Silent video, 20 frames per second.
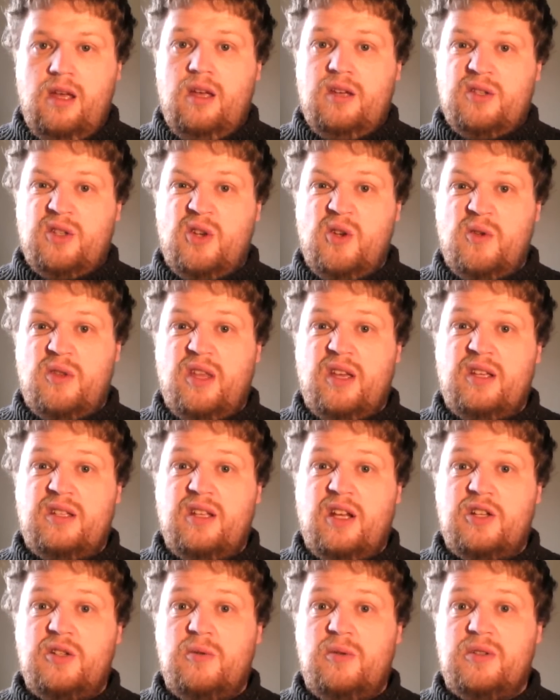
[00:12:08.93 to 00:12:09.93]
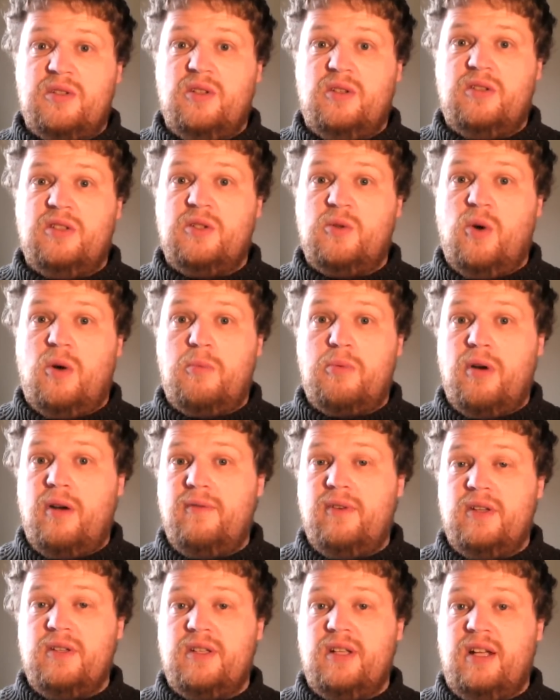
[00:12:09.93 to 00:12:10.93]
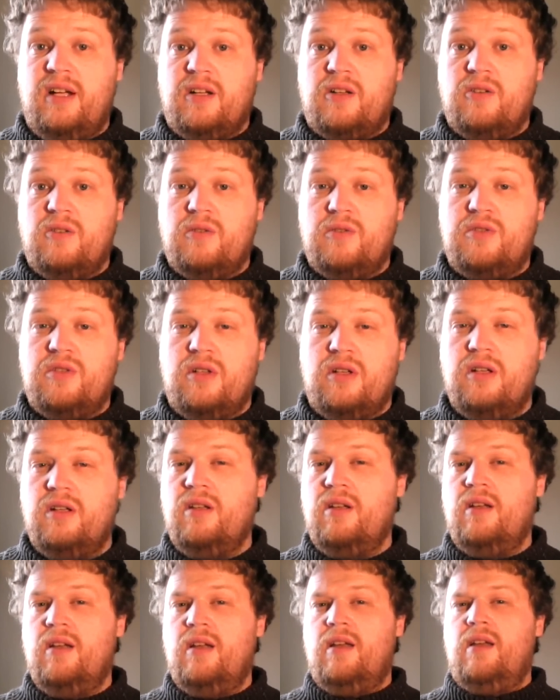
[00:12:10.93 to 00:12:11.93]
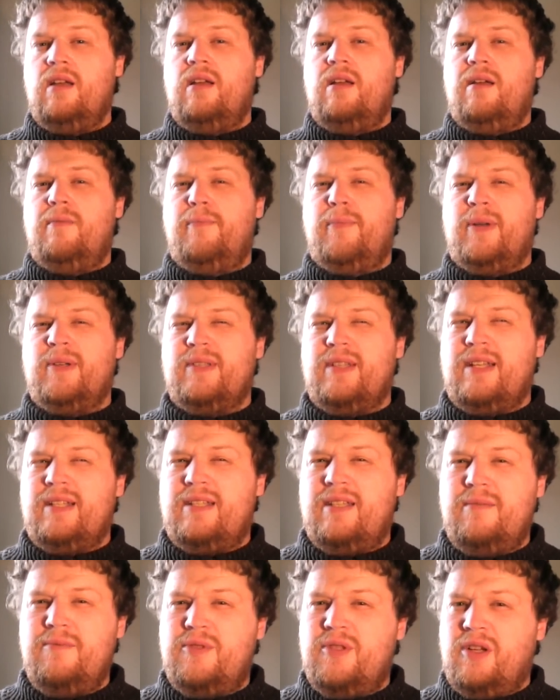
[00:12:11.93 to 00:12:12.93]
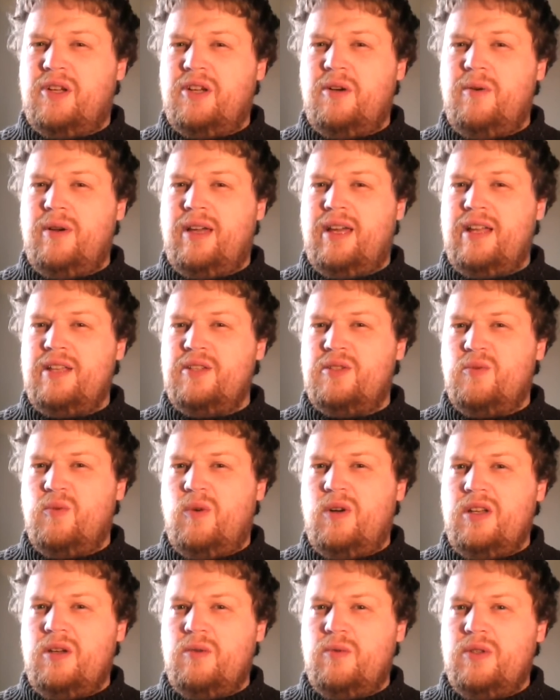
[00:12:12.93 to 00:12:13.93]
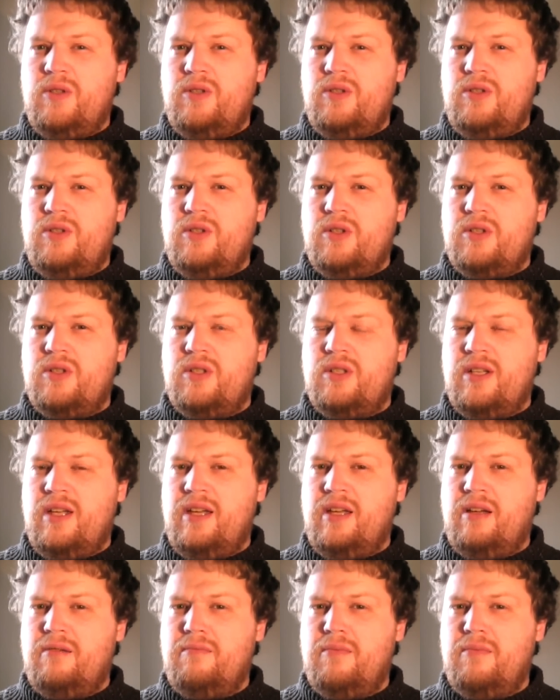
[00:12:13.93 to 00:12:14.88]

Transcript: So you think sexual assault is quite prevalent in our culture? Because that seems to go against what you were just saying a